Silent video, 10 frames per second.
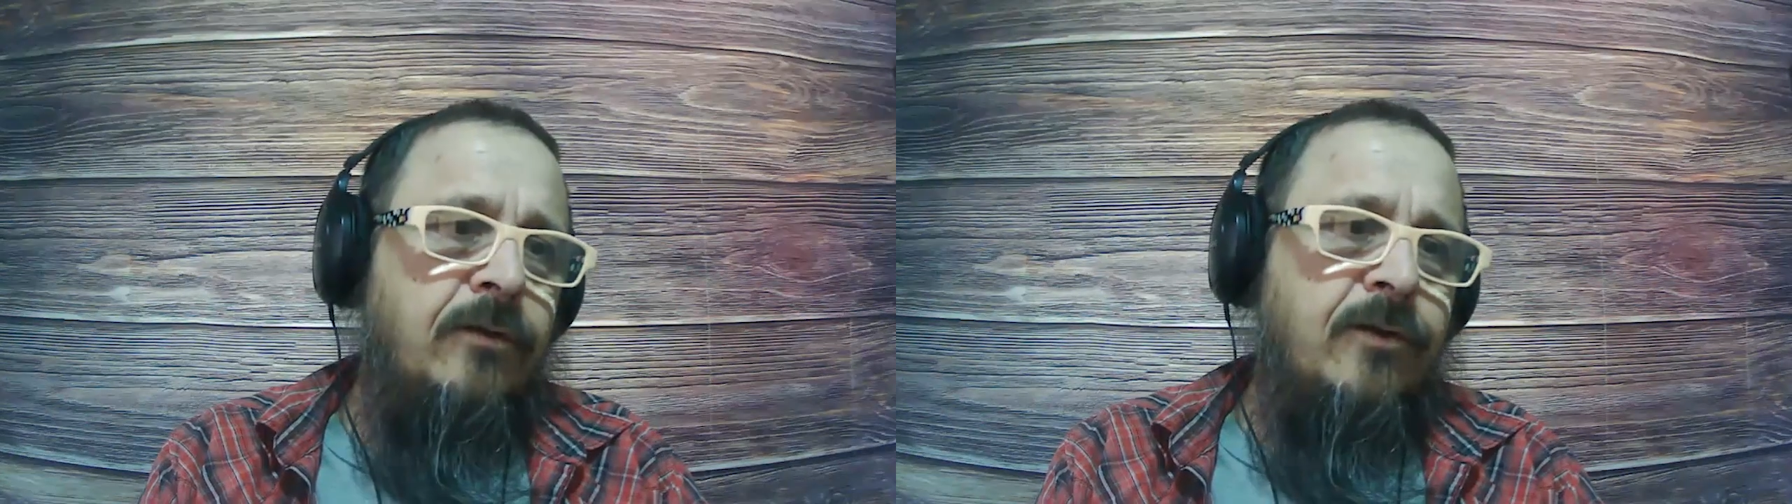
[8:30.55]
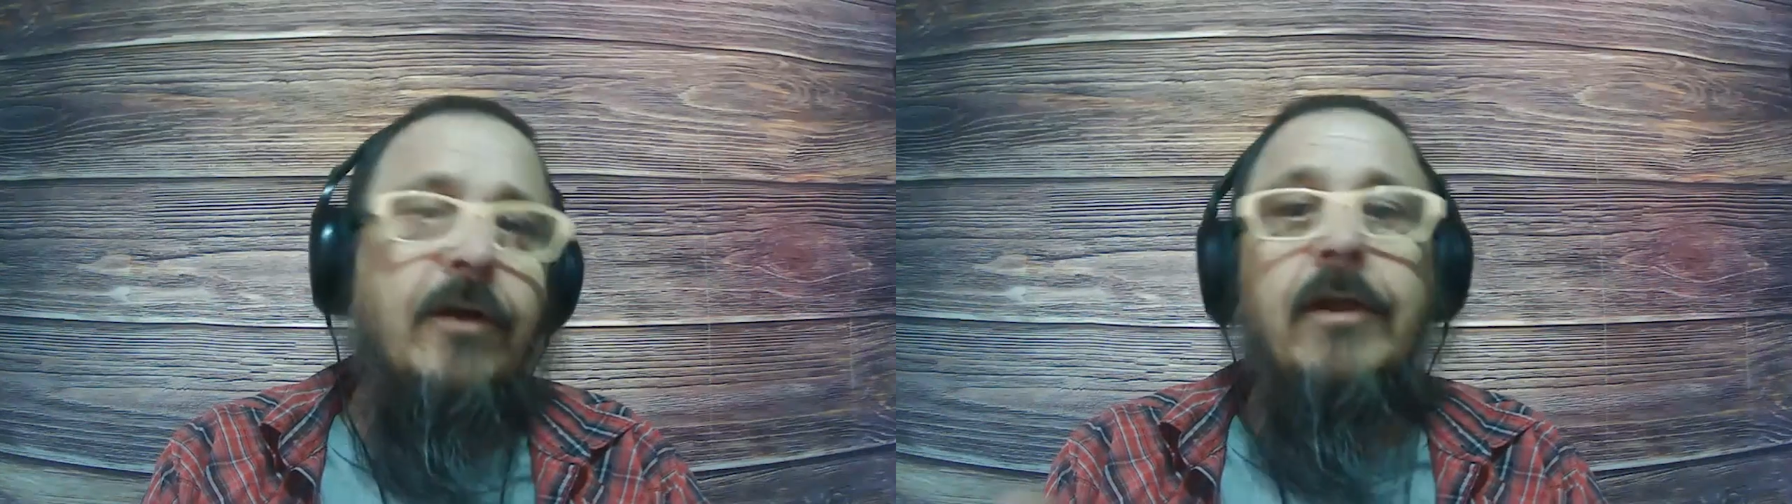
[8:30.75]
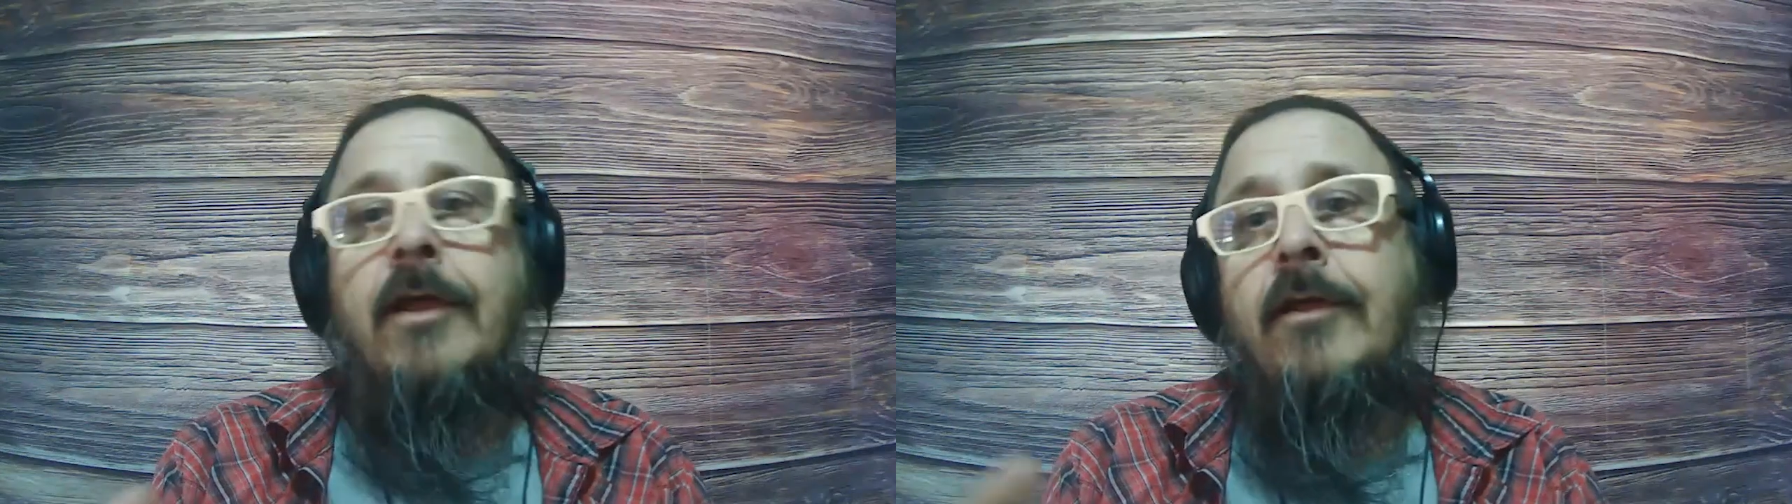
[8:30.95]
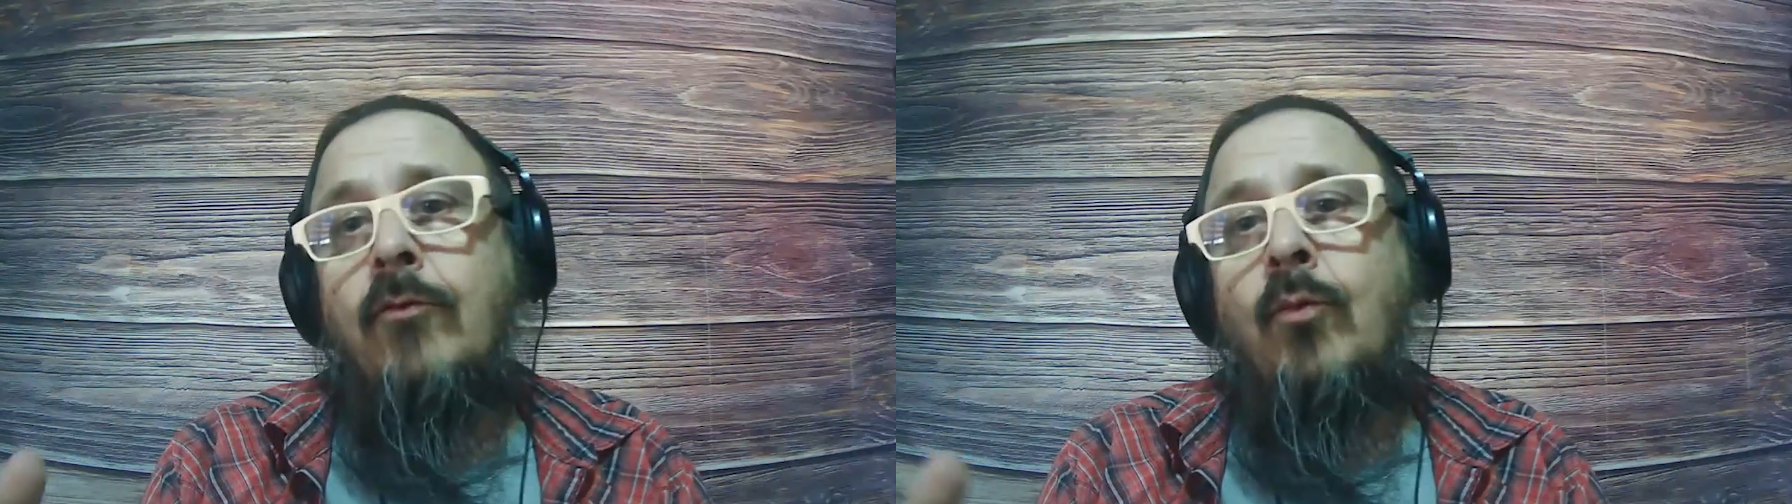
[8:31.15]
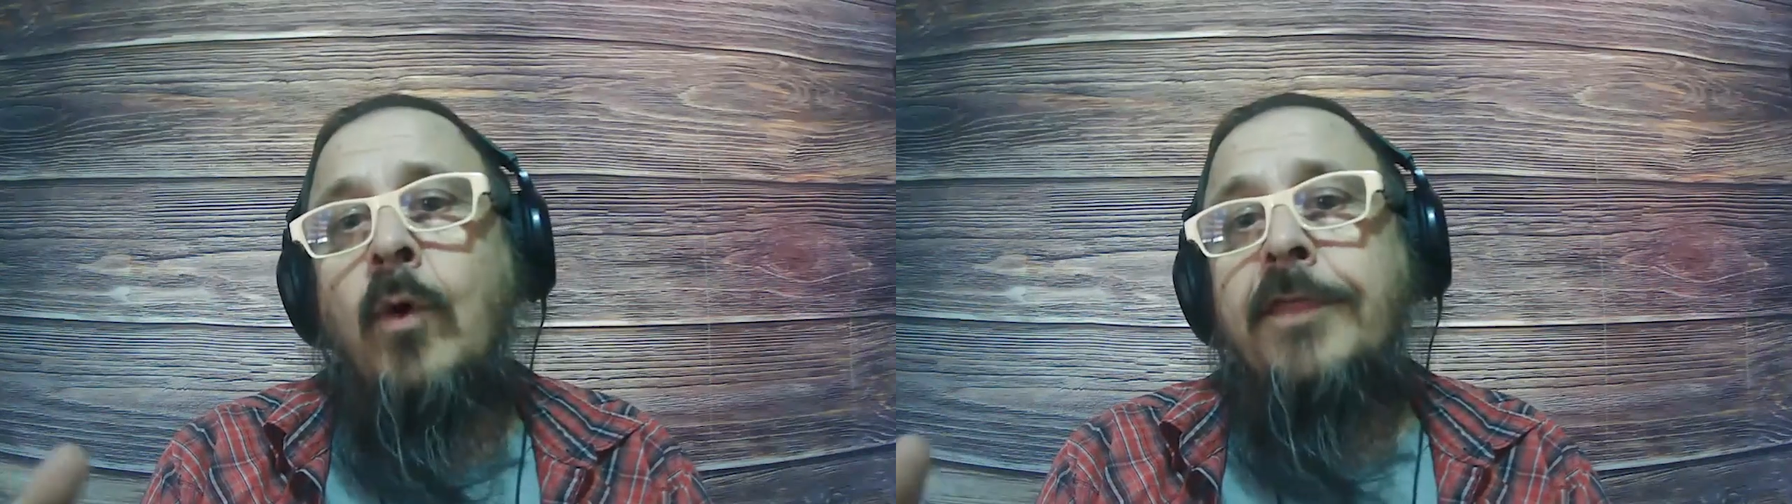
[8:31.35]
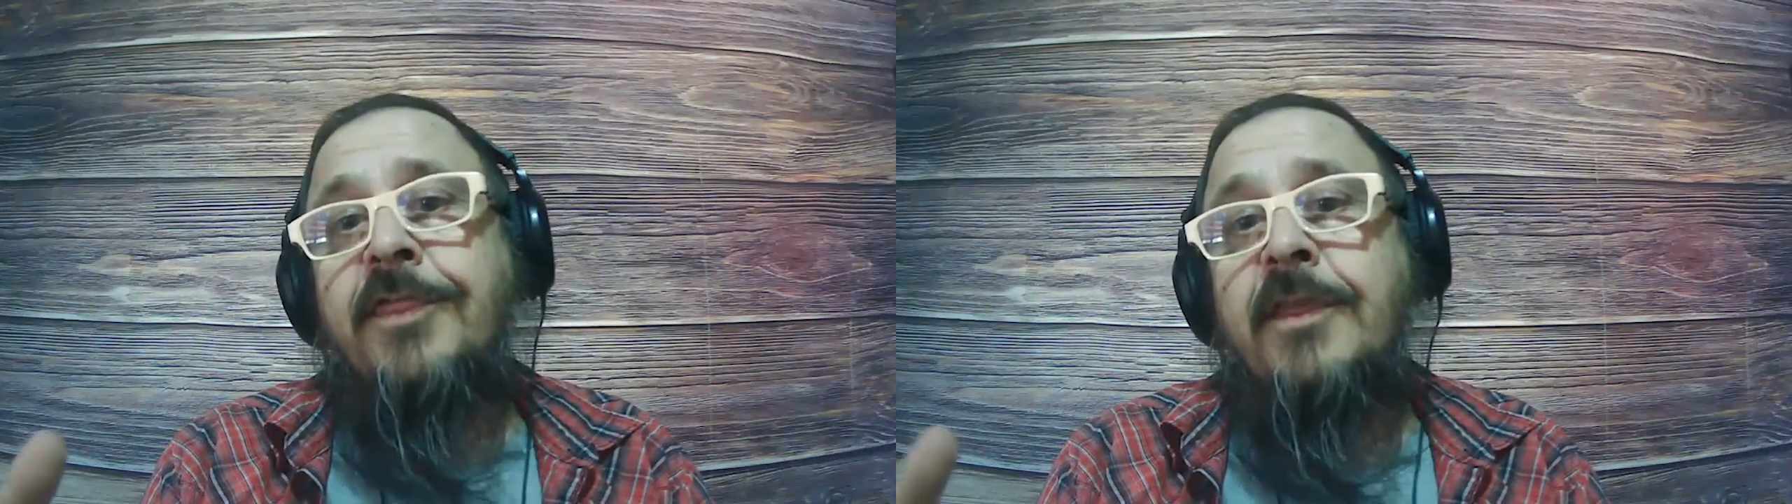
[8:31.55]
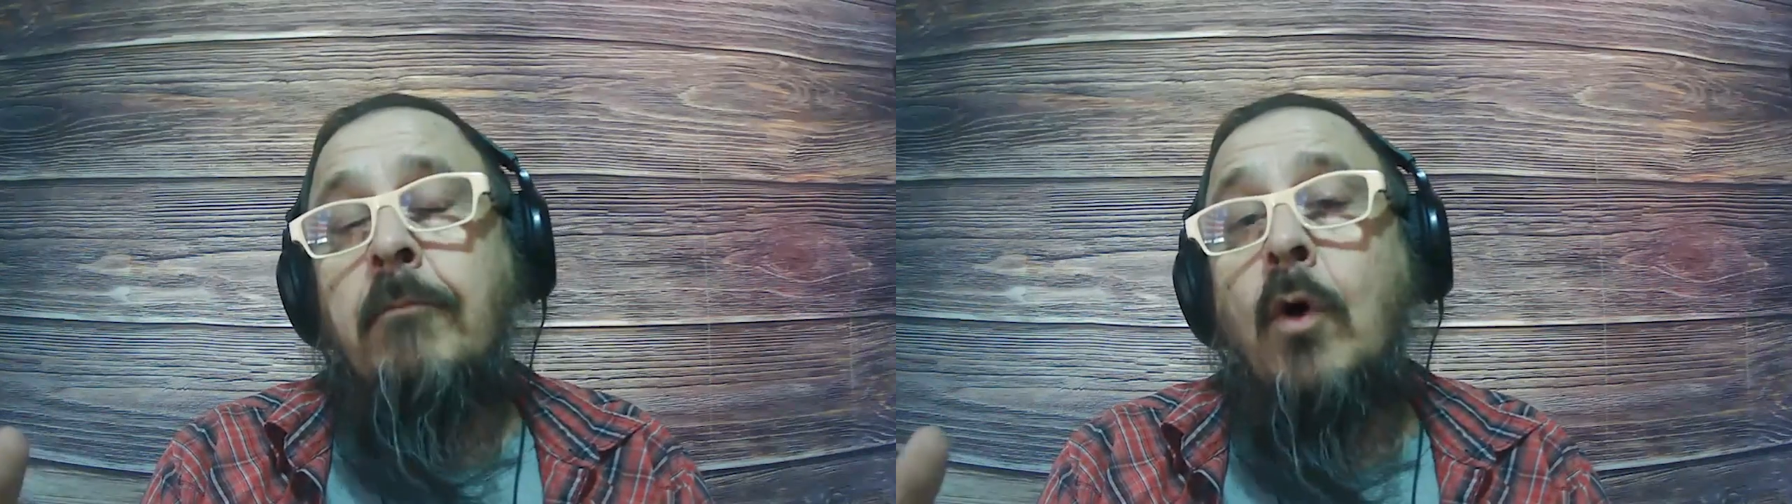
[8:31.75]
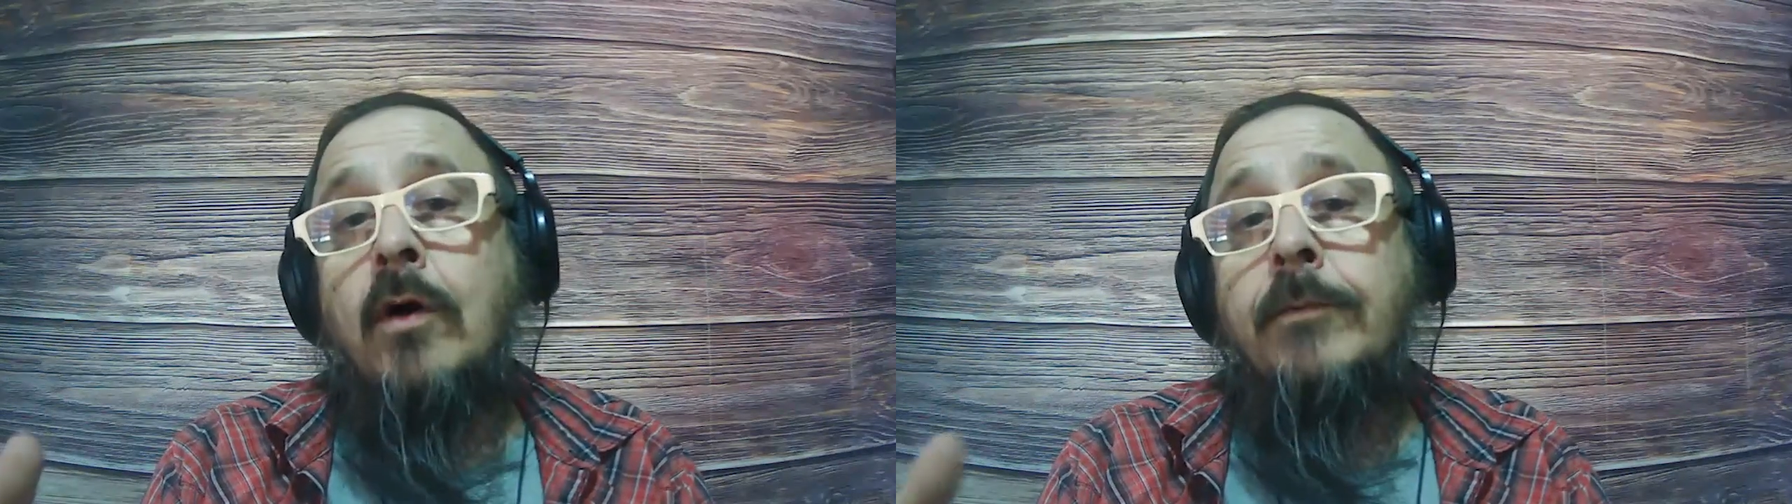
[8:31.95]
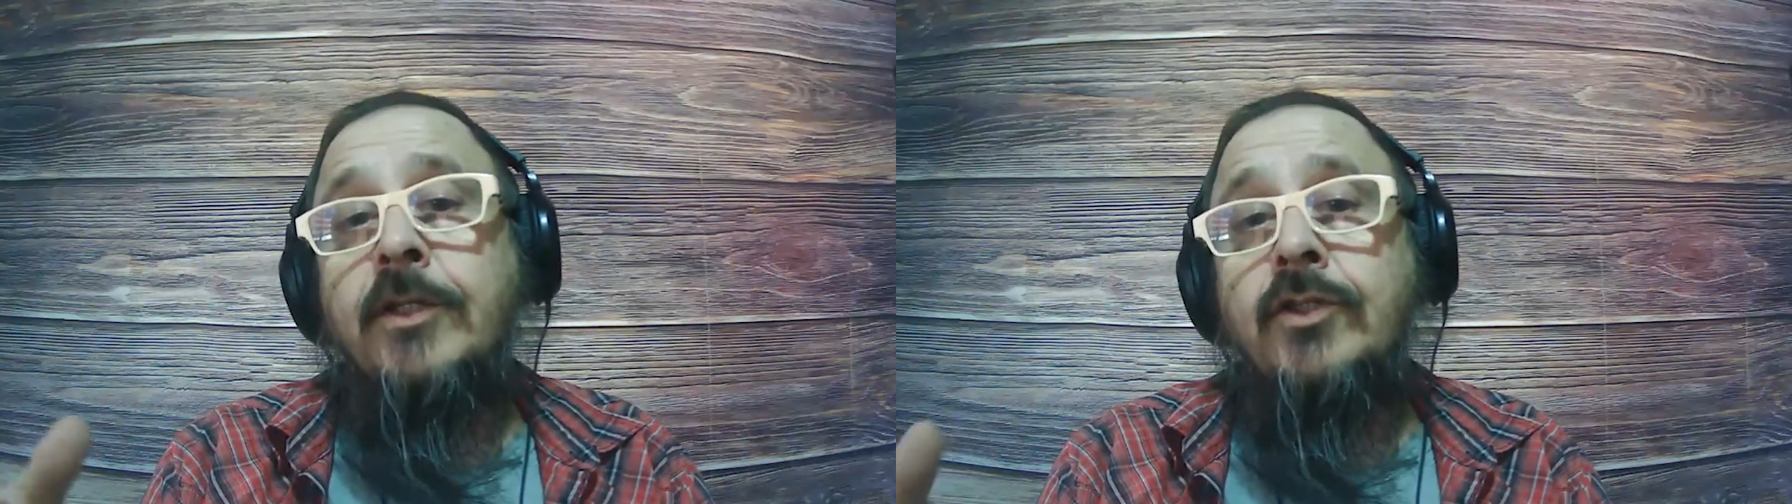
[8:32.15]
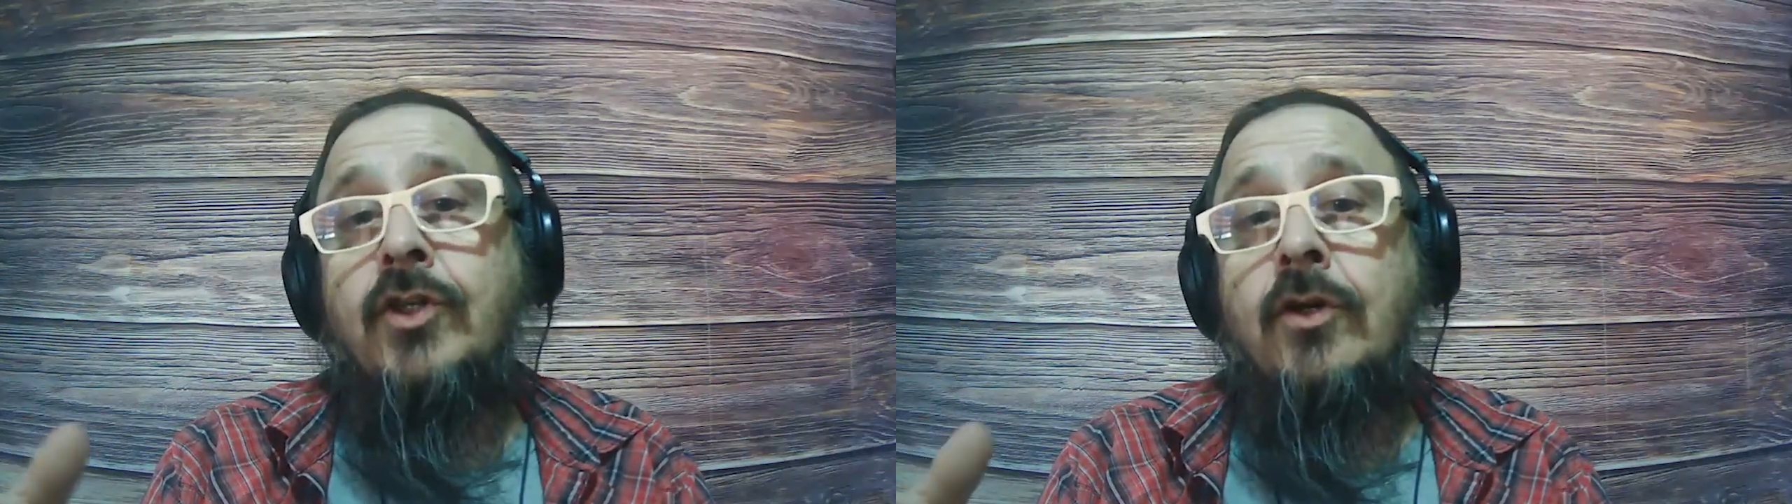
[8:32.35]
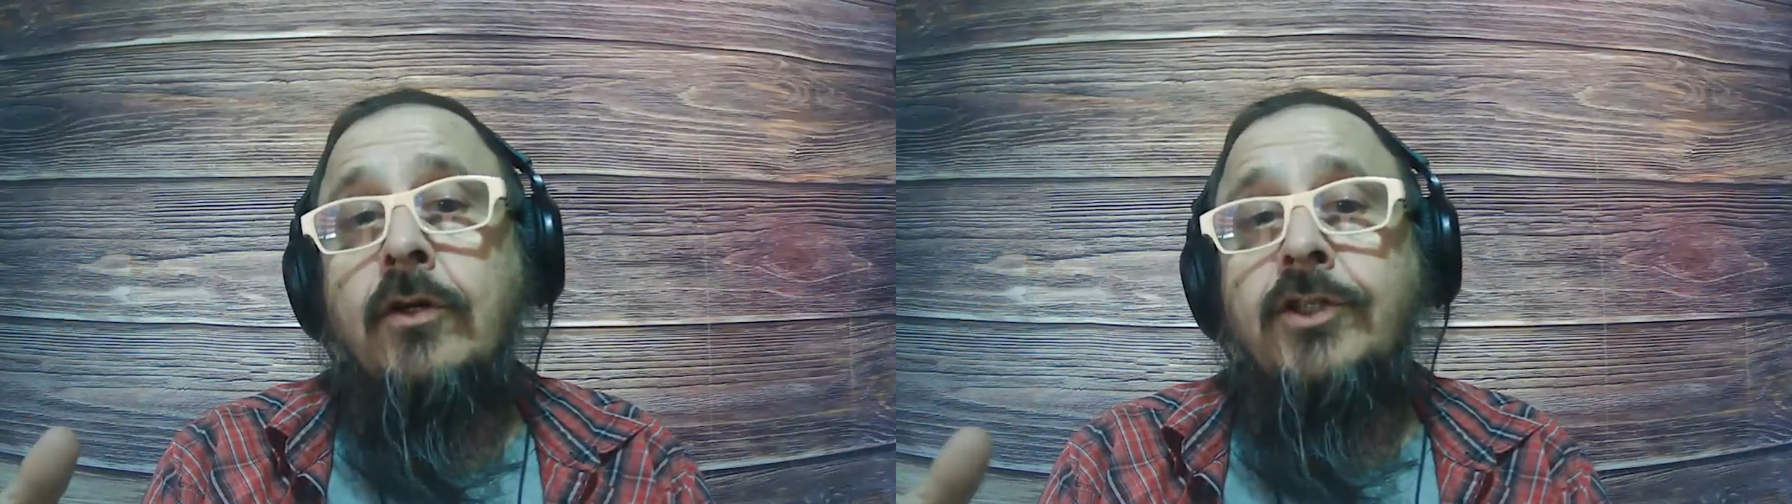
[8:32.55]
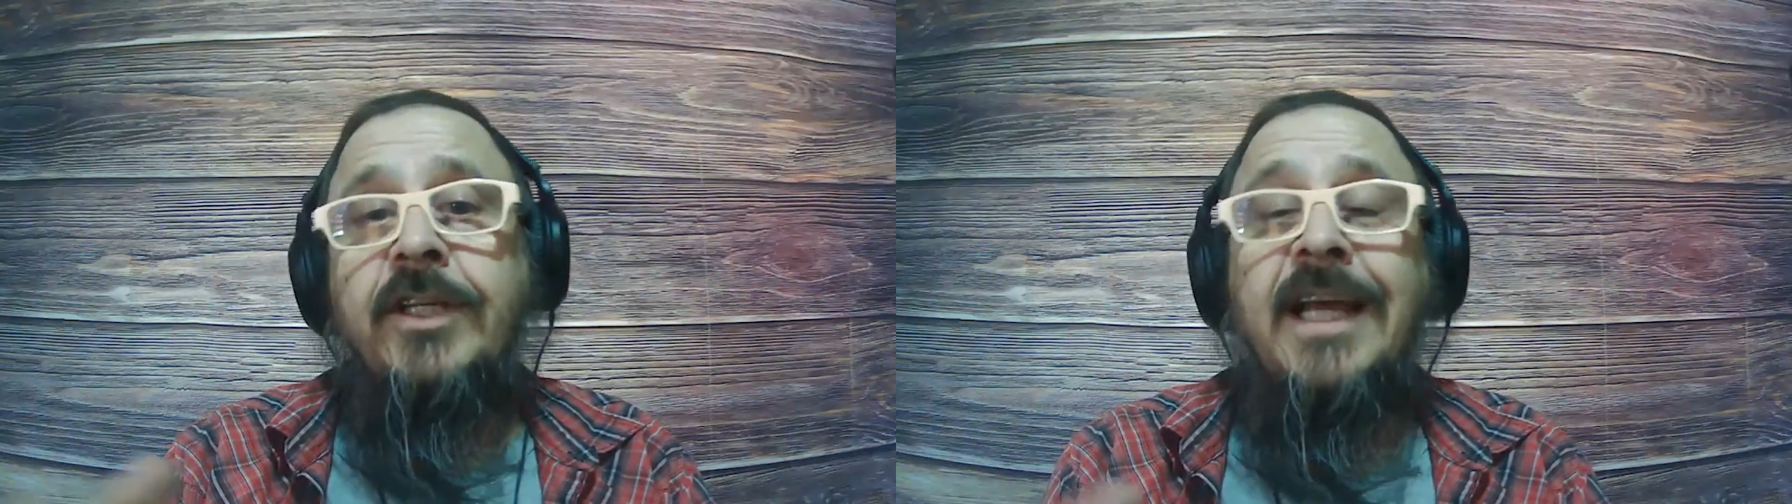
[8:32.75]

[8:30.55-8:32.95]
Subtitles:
during, with the Mormon church,